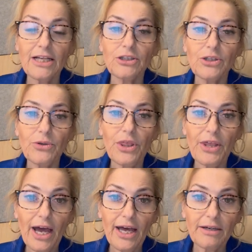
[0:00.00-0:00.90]
So
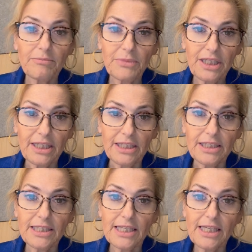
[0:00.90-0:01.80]
that
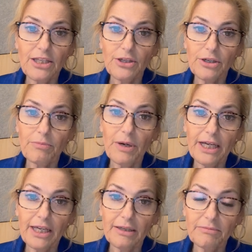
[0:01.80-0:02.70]
means either
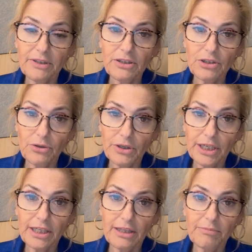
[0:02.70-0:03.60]
by
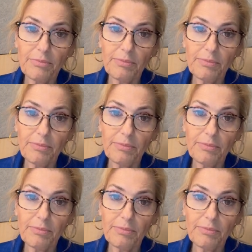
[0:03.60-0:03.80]
inventory the